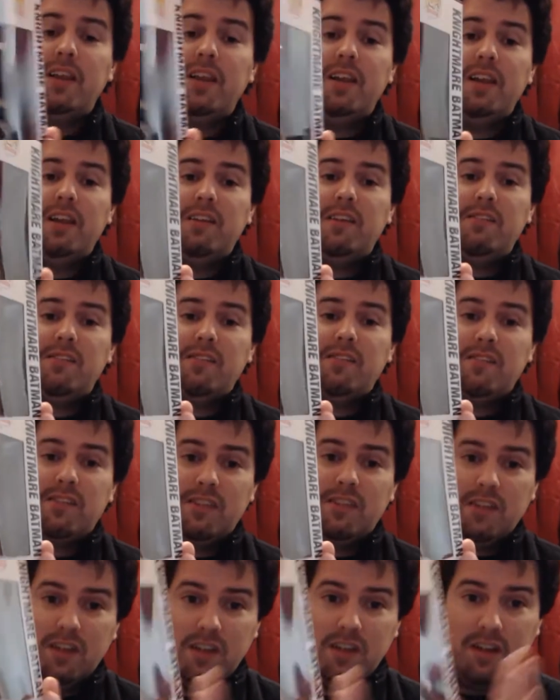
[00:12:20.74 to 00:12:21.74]
in
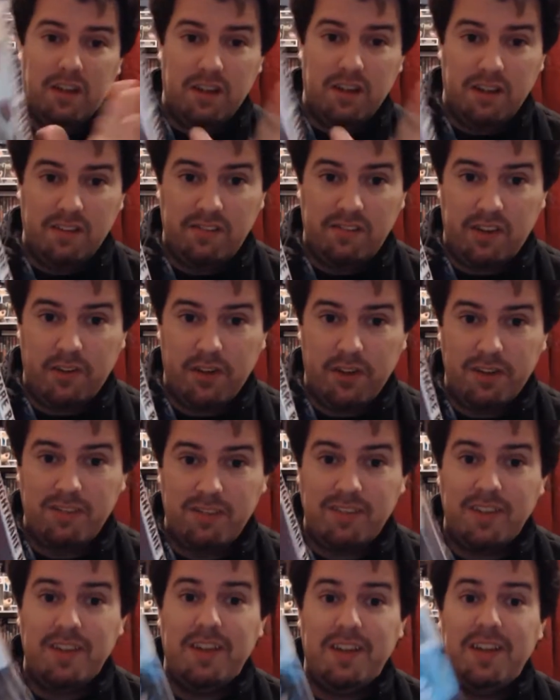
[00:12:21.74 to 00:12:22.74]
this
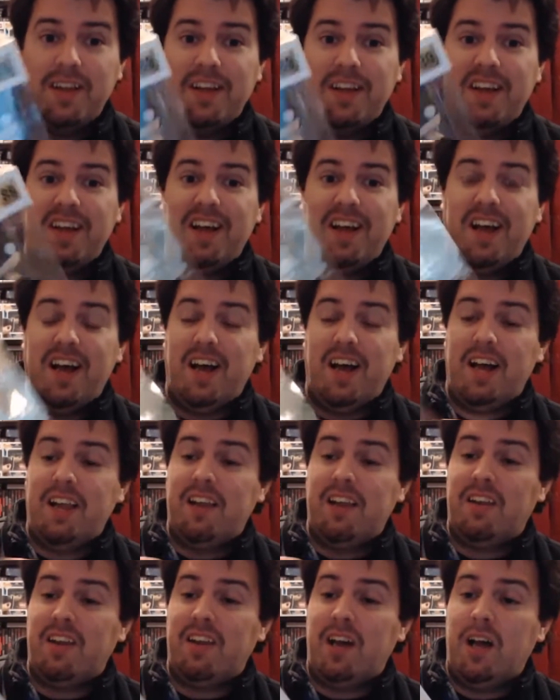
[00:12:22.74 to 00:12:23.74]
series.
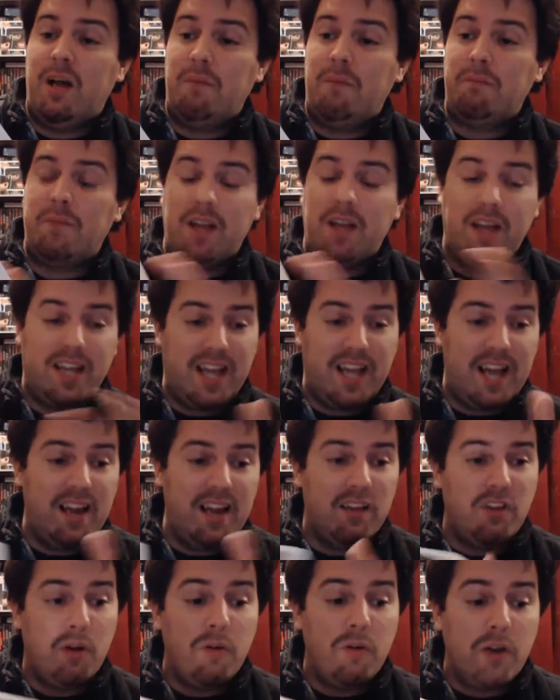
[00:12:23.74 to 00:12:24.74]
And again,
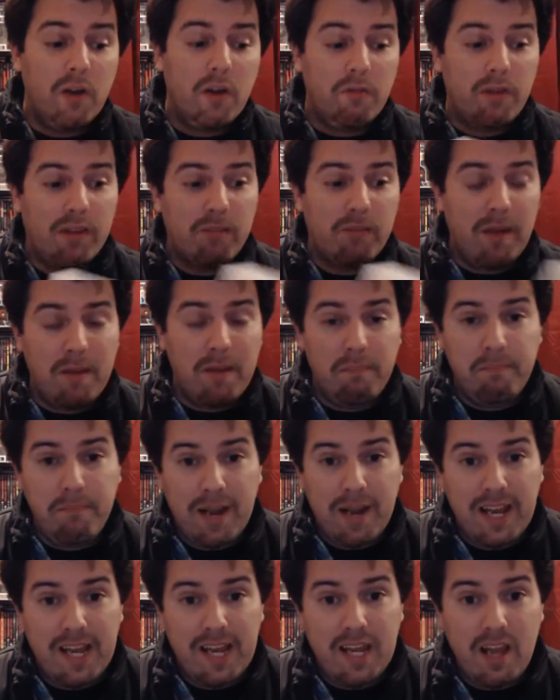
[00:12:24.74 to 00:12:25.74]
I don't know if there's
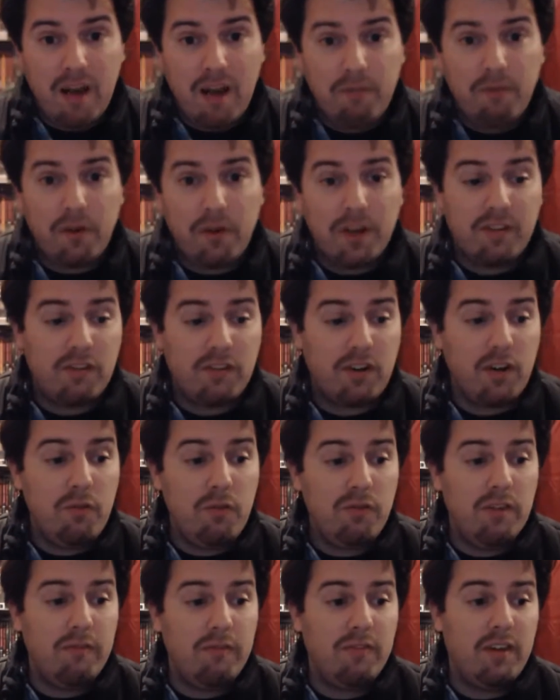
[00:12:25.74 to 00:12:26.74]
many other
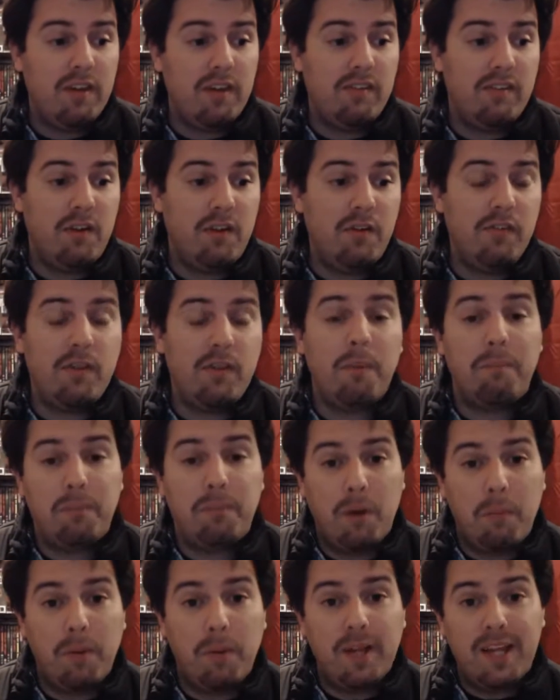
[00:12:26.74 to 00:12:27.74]
exclusives to this series. There
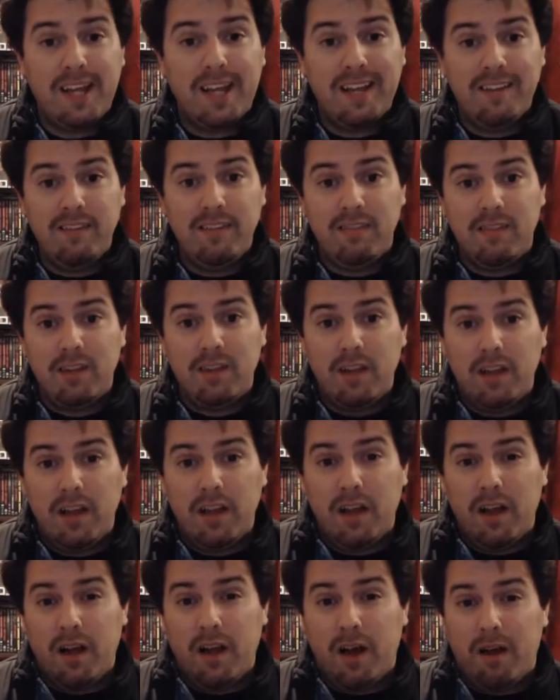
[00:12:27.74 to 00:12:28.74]
probably is.
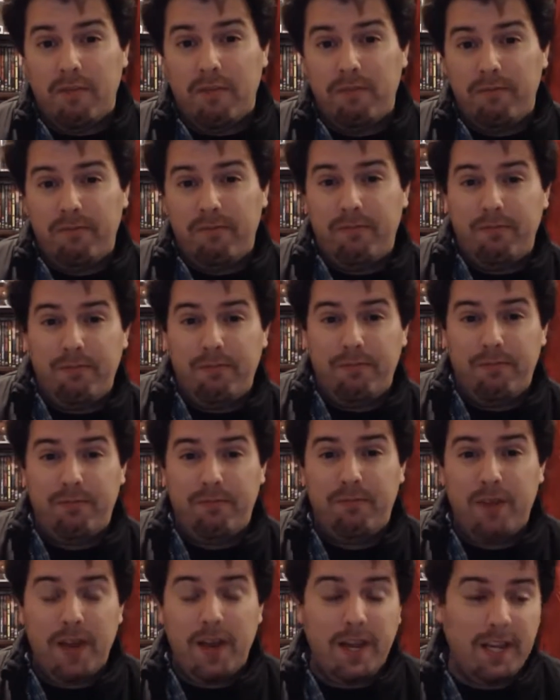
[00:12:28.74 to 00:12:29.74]
I
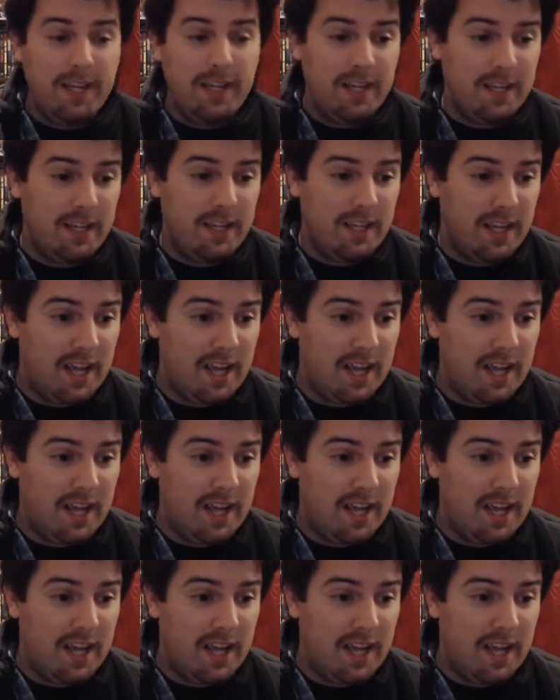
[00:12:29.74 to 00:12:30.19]
think